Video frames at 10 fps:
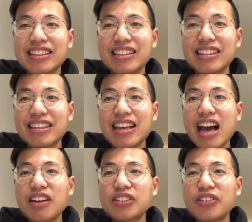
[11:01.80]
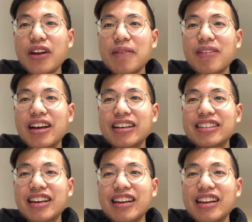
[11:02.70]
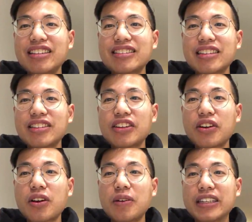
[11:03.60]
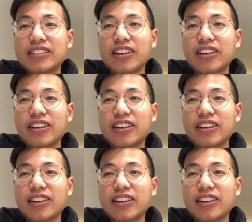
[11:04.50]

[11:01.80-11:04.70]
How do you rate my Chinese? No comment, Tom.